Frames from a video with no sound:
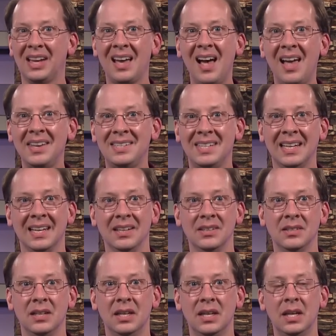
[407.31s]

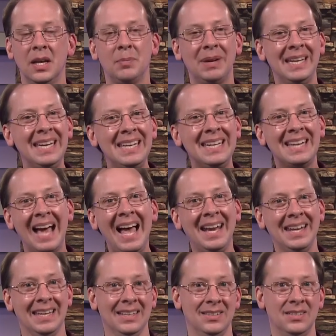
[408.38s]
content. But he got
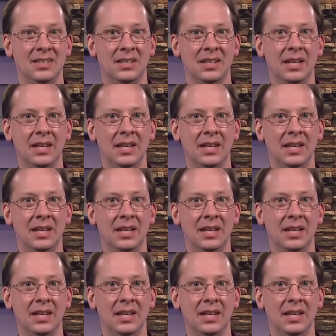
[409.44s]
it.